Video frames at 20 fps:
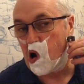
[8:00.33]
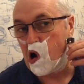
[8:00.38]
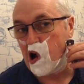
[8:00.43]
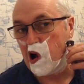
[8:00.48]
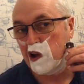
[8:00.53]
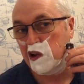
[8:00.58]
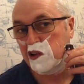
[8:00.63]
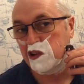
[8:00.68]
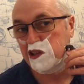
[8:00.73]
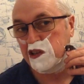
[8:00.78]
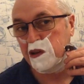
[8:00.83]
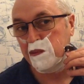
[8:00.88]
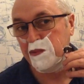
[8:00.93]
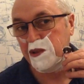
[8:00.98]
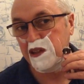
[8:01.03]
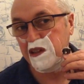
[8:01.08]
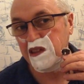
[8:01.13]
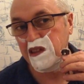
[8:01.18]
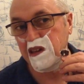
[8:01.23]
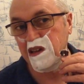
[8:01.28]
And some of
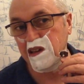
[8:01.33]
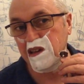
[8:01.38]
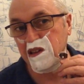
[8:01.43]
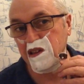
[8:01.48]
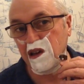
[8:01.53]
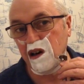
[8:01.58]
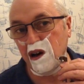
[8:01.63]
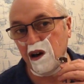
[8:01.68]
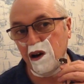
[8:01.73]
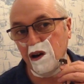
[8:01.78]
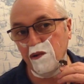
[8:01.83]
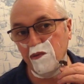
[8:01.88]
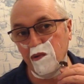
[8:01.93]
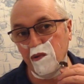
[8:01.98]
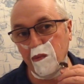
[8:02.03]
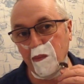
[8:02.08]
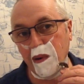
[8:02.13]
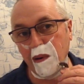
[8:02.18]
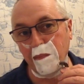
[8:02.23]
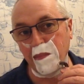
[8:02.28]
the things that I
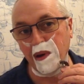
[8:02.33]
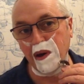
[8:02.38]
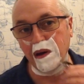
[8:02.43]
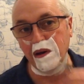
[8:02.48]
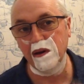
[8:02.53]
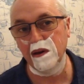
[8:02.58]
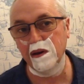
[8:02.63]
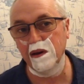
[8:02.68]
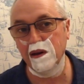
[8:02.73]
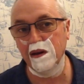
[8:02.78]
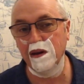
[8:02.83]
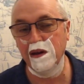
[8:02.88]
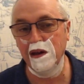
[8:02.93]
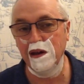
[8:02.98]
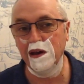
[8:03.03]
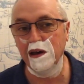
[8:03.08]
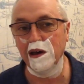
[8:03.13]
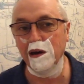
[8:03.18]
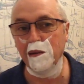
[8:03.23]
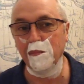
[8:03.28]
remember
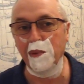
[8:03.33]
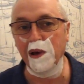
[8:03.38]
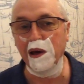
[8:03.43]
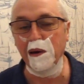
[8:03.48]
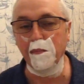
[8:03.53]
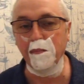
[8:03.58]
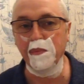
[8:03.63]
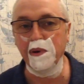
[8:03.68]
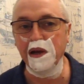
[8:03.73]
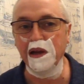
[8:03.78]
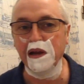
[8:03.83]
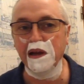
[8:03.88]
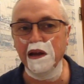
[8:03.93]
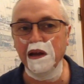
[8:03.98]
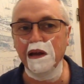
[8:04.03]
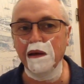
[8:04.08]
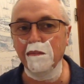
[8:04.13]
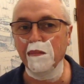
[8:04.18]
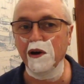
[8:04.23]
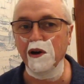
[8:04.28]
about being
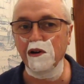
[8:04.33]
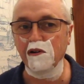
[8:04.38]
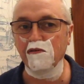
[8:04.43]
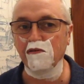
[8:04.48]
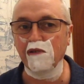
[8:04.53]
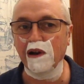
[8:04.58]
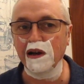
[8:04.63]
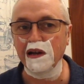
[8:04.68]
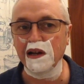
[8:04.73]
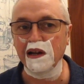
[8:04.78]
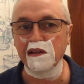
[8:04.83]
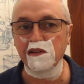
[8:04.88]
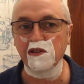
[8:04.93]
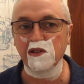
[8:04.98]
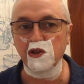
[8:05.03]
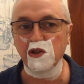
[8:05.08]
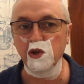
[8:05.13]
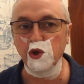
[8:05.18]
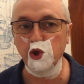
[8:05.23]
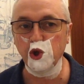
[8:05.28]
in my
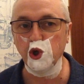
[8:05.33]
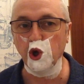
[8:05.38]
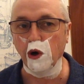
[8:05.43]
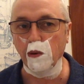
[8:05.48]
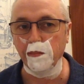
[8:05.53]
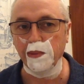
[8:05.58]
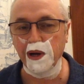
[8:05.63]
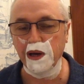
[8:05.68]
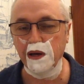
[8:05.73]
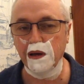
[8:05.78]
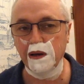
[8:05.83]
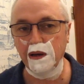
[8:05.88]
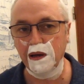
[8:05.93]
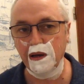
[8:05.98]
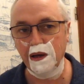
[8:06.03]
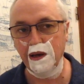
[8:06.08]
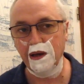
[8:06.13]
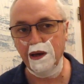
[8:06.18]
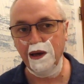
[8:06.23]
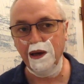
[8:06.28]
granddad's shop
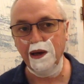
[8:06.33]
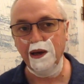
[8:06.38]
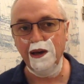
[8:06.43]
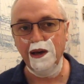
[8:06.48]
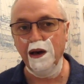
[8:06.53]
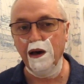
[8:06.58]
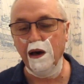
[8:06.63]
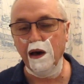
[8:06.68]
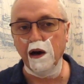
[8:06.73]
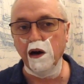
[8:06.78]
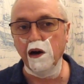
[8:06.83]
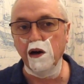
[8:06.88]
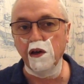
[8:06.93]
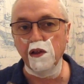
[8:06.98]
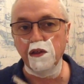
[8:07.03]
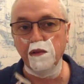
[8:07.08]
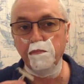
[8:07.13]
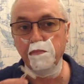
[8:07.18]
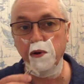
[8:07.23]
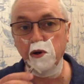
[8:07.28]
are
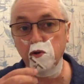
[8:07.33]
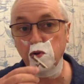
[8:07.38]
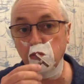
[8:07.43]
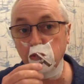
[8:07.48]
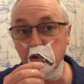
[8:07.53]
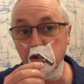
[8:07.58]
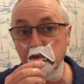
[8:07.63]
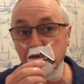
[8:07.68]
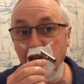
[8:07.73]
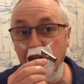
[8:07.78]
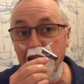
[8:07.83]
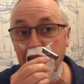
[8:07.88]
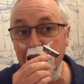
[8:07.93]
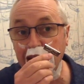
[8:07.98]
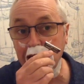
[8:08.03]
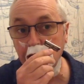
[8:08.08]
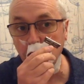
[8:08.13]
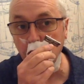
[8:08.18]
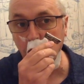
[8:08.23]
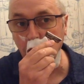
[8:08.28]
the bottles of
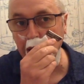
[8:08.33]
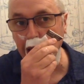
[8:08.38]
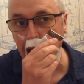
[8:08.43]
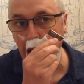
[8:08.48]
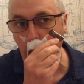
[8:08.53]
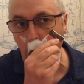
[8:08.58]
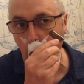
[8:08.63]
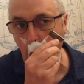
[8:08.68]
hair tonic.